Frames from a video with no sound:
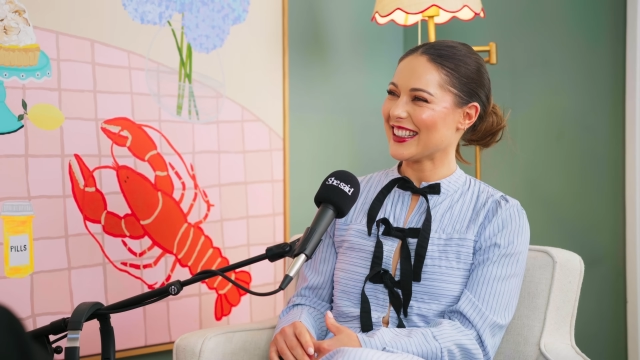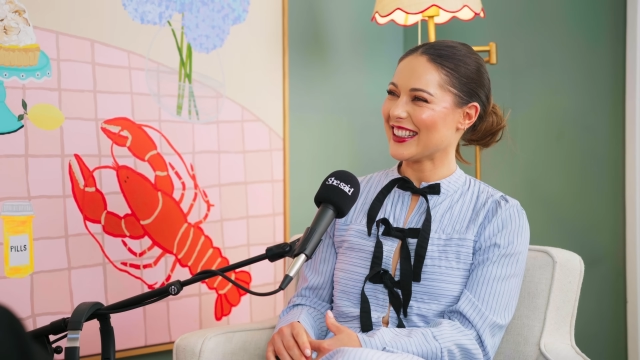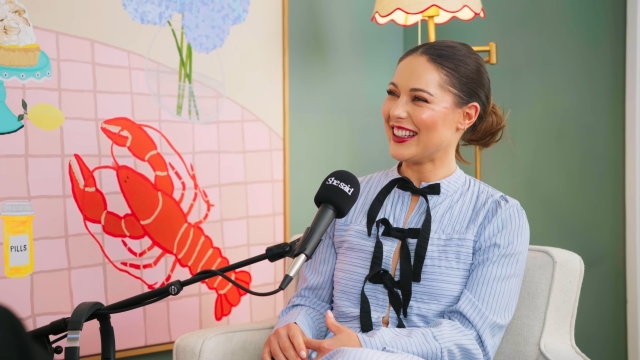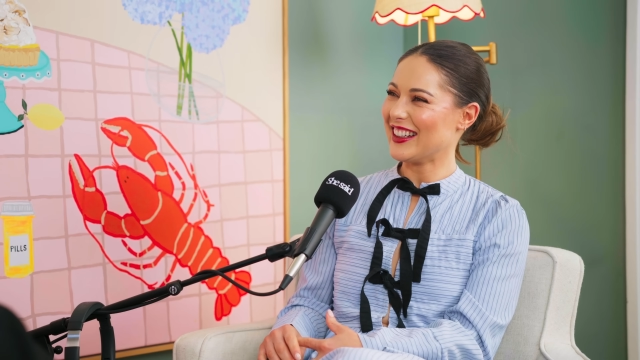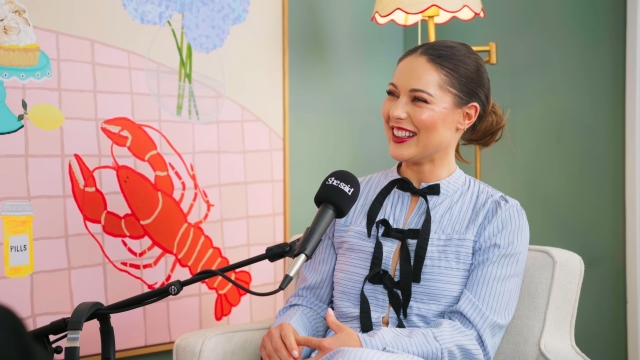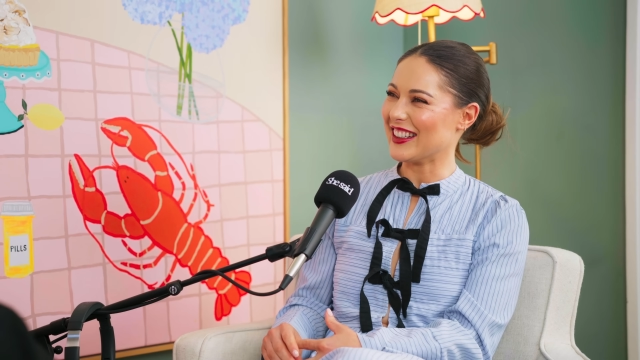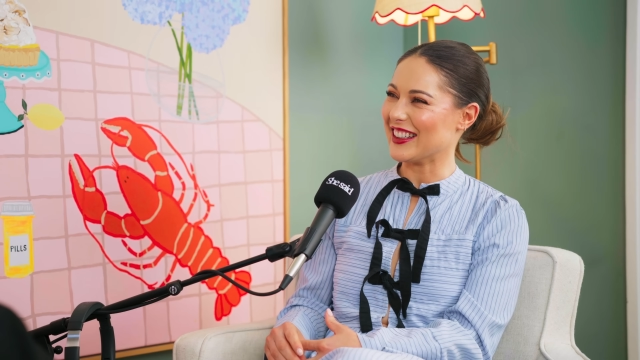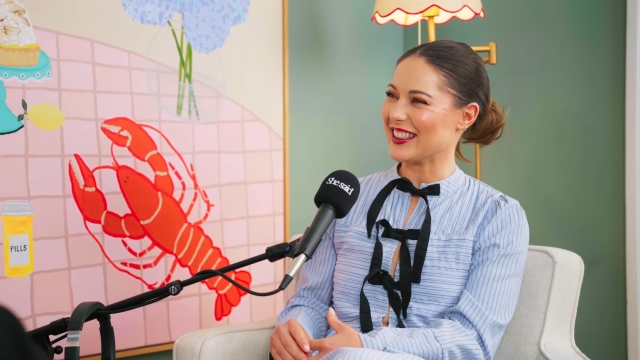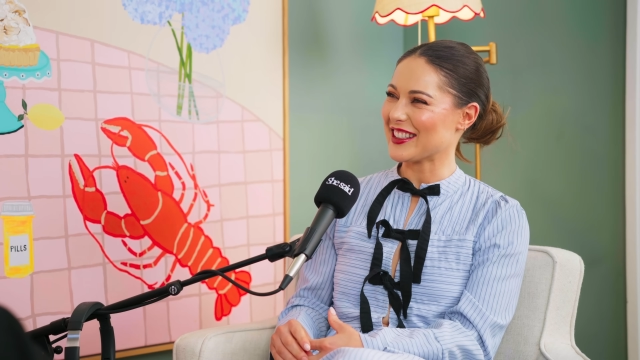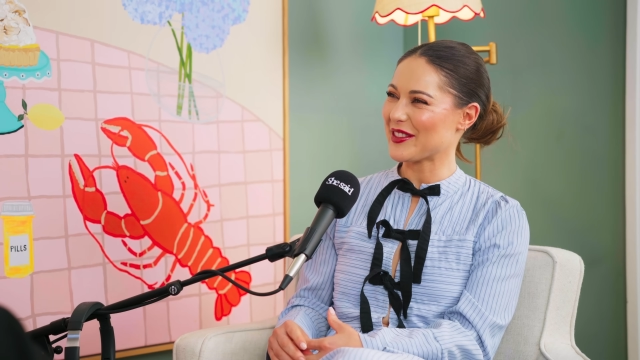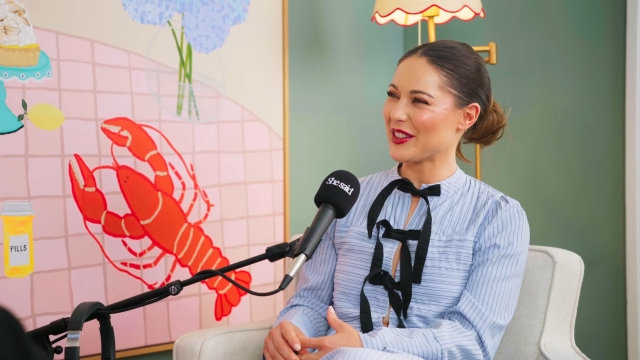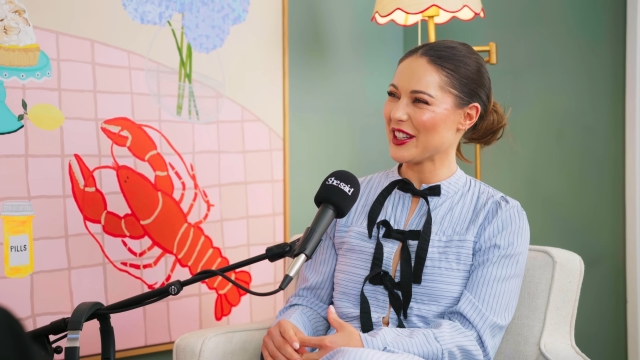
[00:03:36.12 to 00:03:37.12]

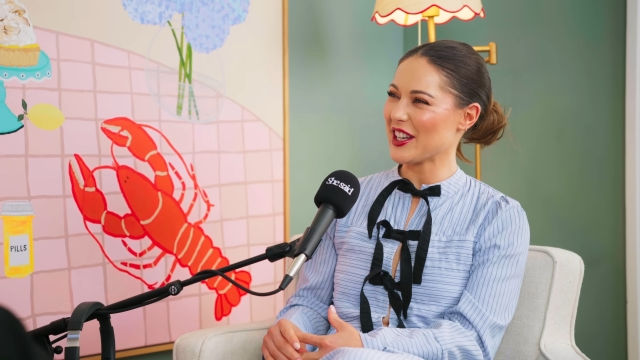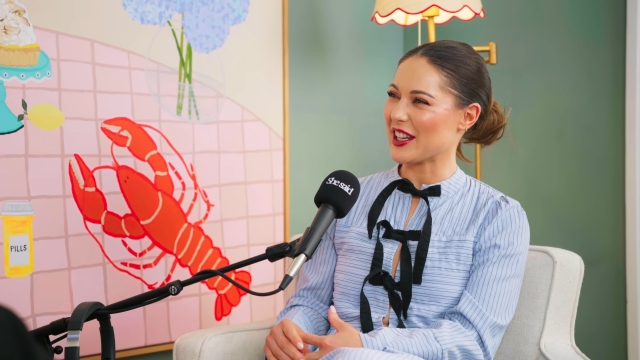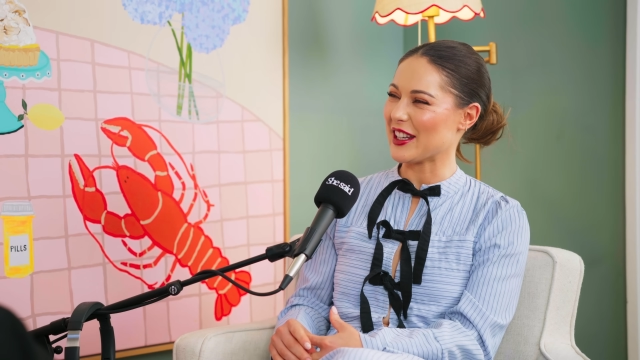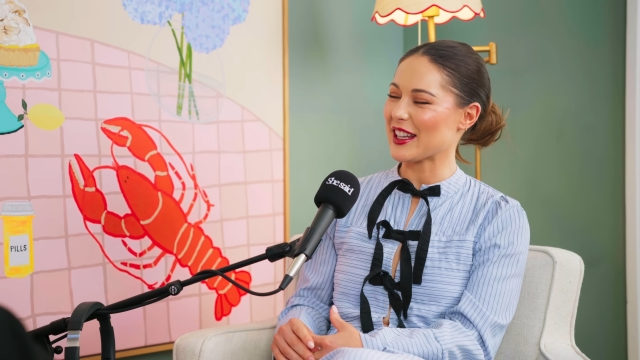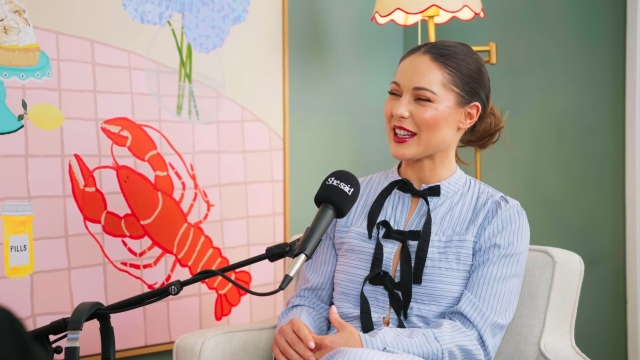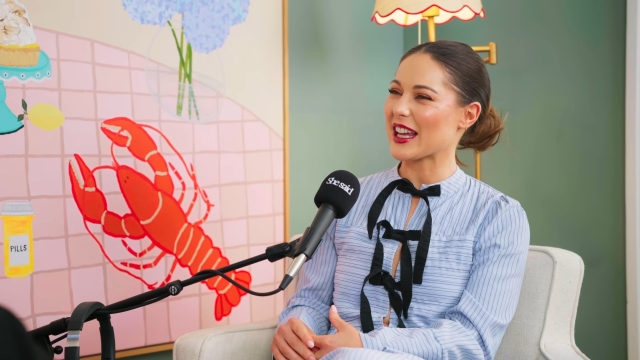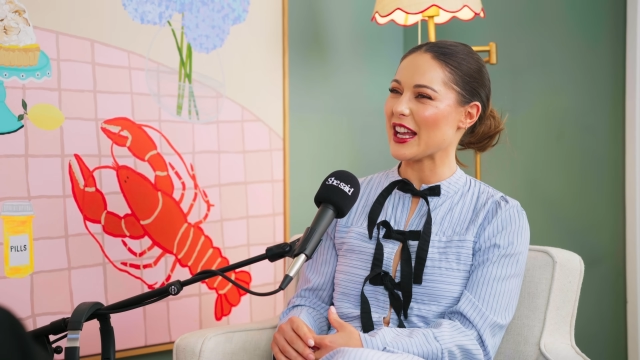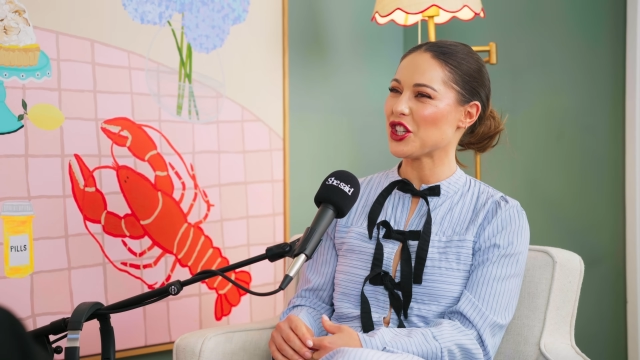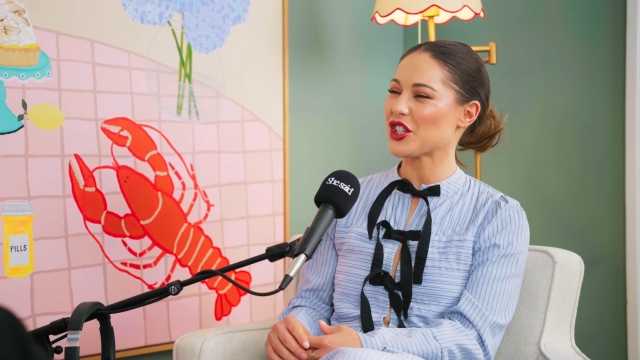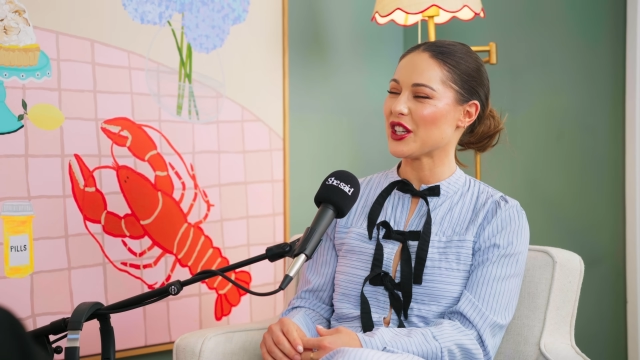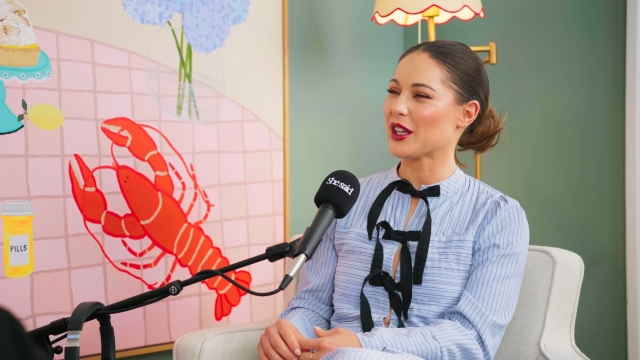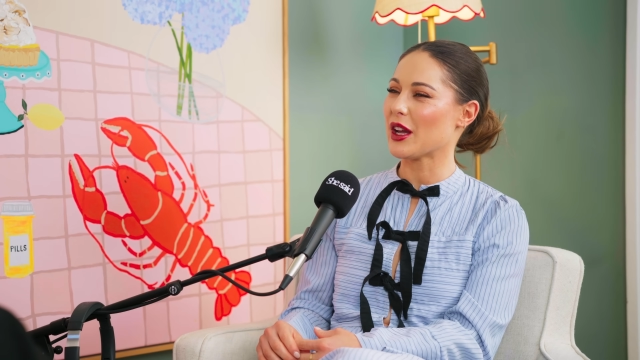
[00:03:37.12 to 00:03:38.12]
It's funny. Like,
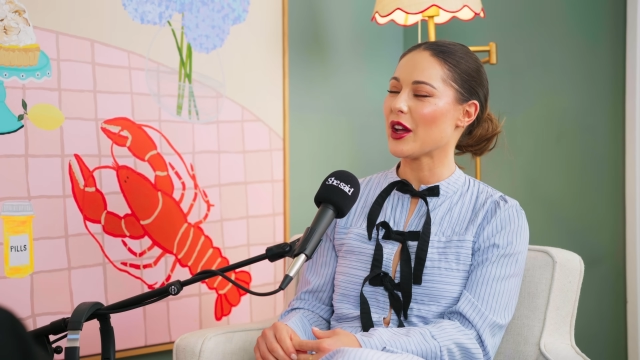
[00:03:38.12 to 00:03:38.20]
occasionally,